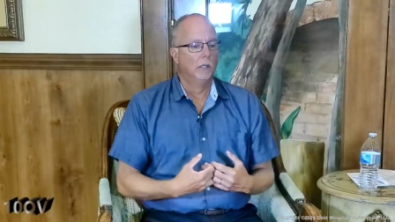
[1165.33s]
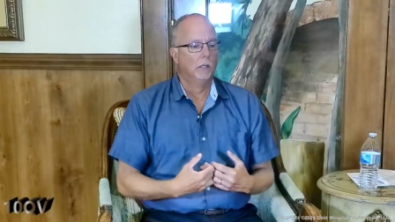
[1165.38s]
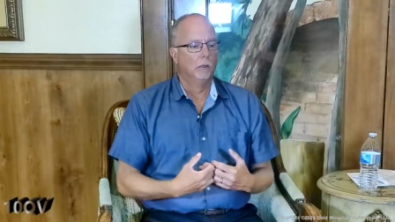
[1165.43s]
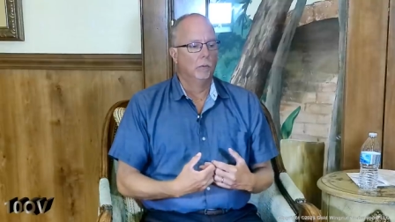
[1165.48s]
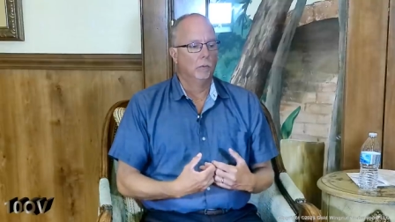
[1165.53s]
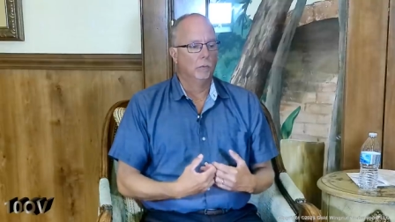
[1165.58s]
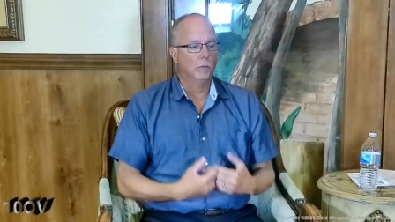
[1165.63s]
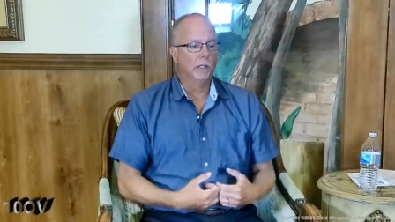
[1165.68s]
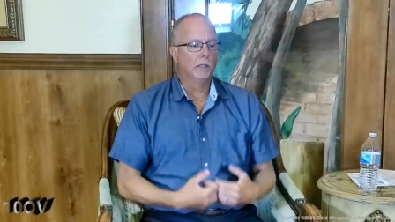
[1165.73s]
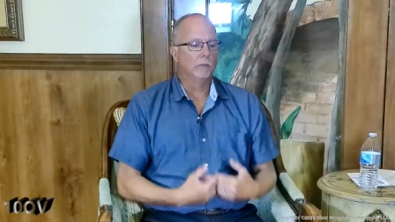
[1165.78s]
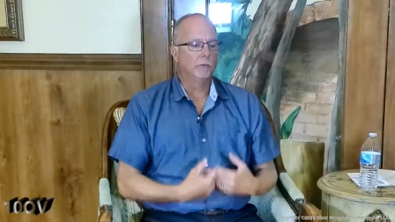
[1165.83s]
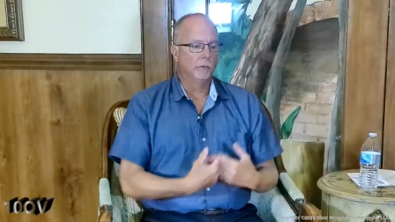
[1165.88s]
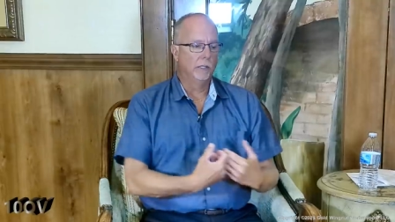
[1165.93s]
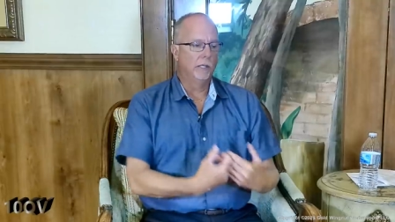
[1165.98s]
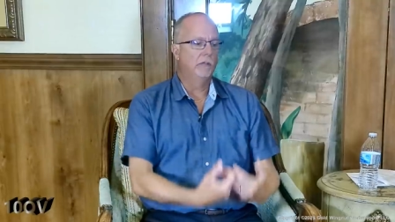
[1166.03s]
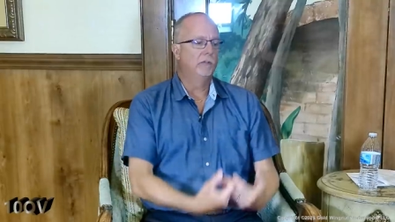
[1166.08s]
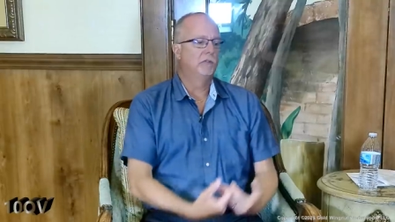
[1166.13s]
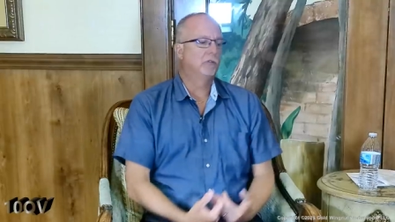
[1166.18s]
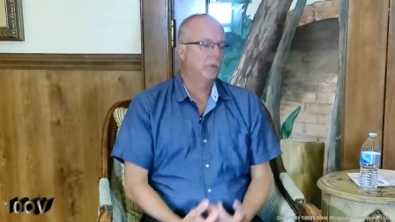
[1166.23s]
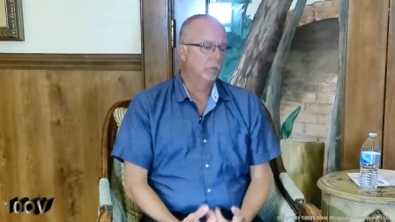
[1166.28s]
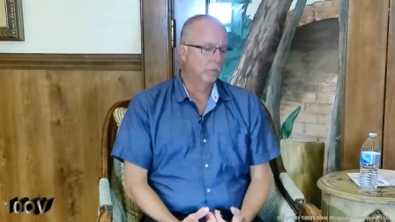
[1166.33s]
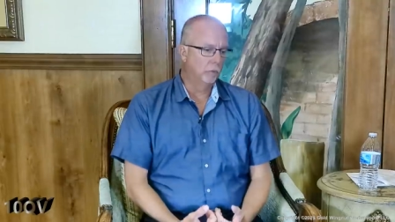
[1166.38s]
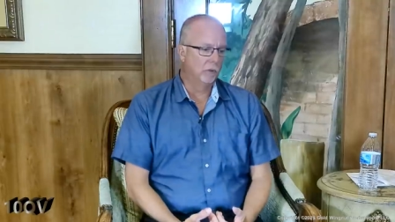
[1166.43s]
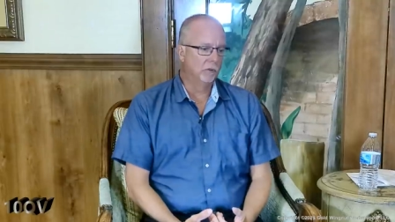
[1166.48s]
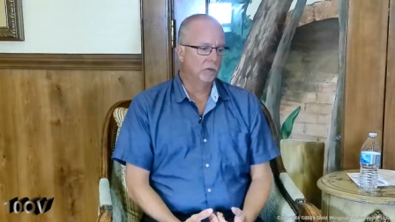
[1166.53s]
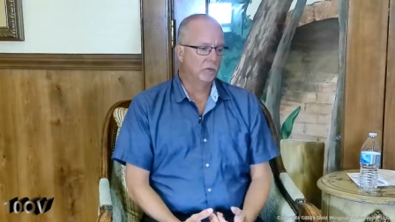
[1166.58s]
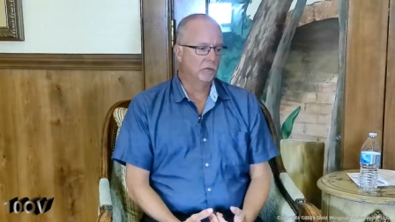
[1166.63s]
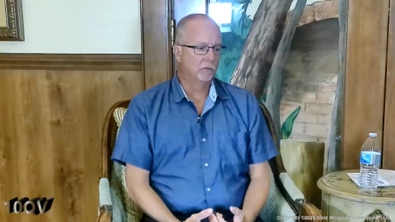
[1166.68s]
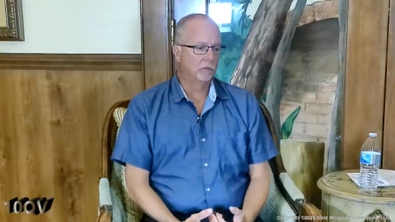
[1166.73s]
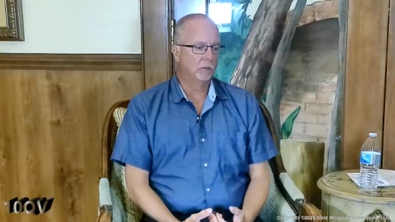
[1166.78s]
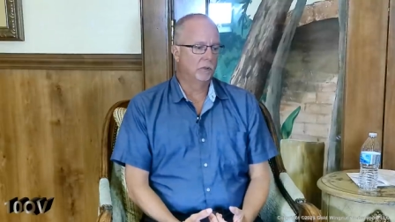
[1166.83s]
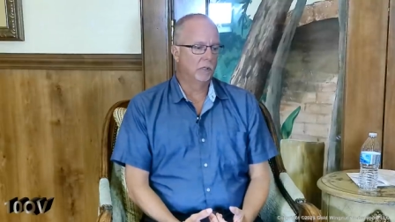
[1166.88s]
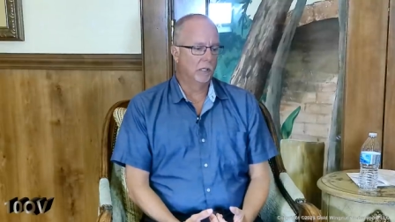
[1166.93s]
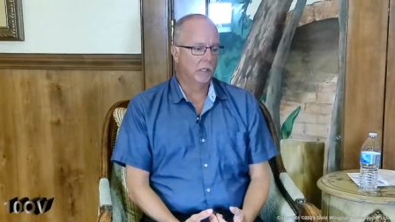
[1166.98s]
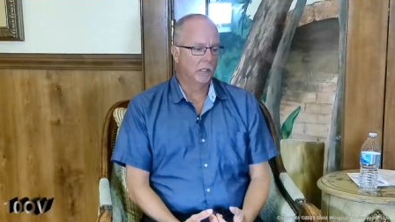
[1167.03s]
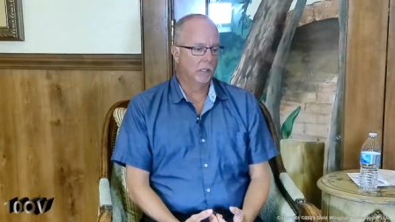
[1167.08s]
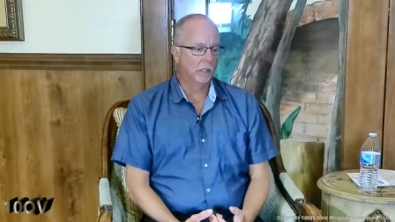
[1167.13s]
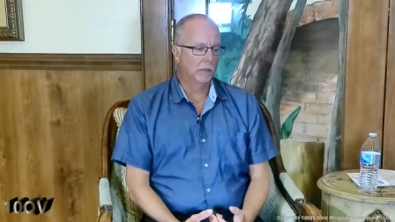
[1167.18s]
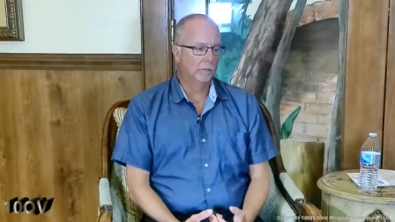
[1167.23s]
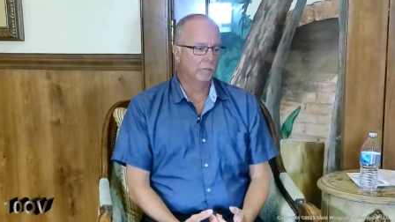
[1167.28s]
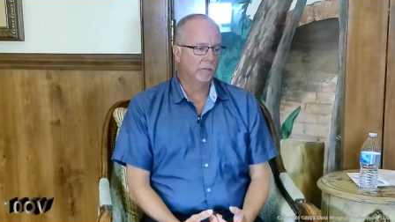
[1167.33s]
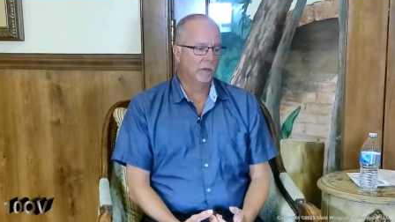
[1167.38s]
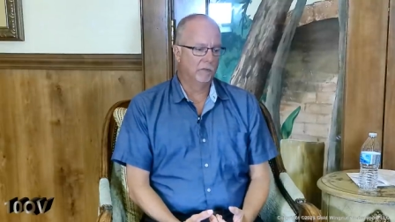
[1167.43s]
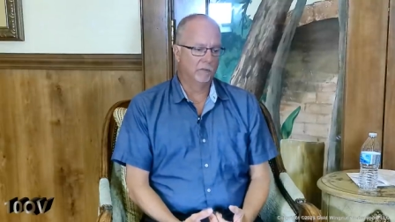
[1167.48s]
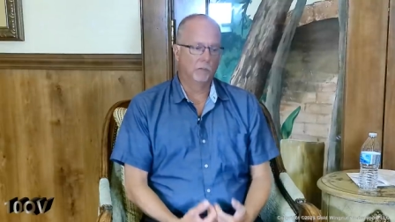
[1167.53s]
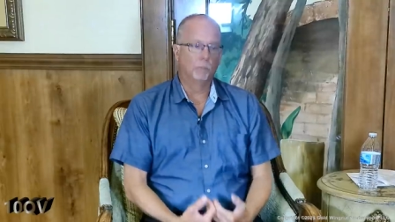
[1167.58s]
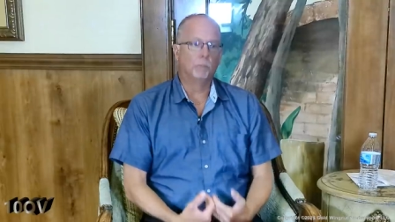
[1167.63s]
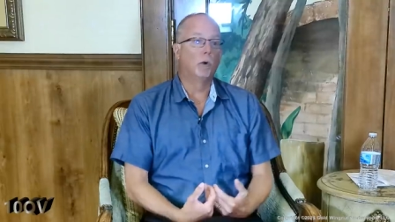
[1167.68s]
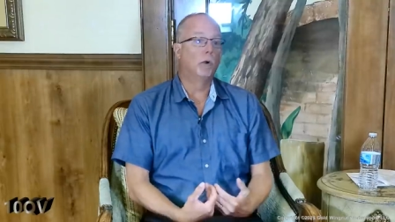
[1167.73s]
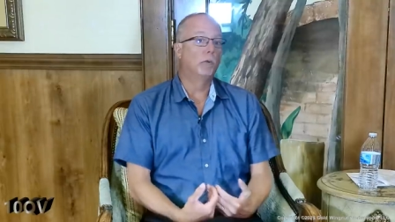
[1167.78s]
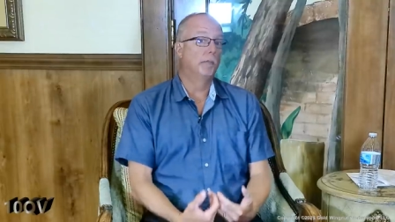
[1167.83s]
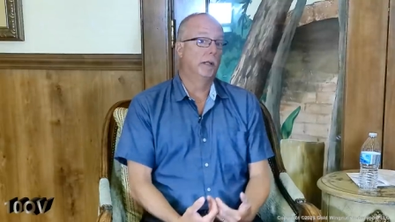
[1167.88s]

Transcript: recreation was a support